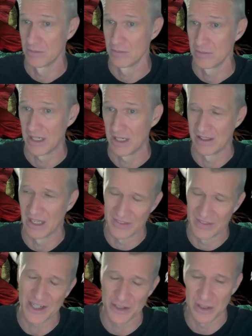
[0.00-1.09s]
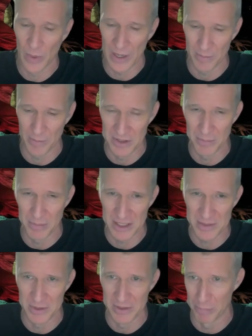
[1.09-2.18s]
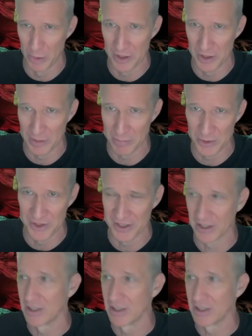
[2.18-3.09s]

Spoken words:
and they actually wake up in the basement of a burning building.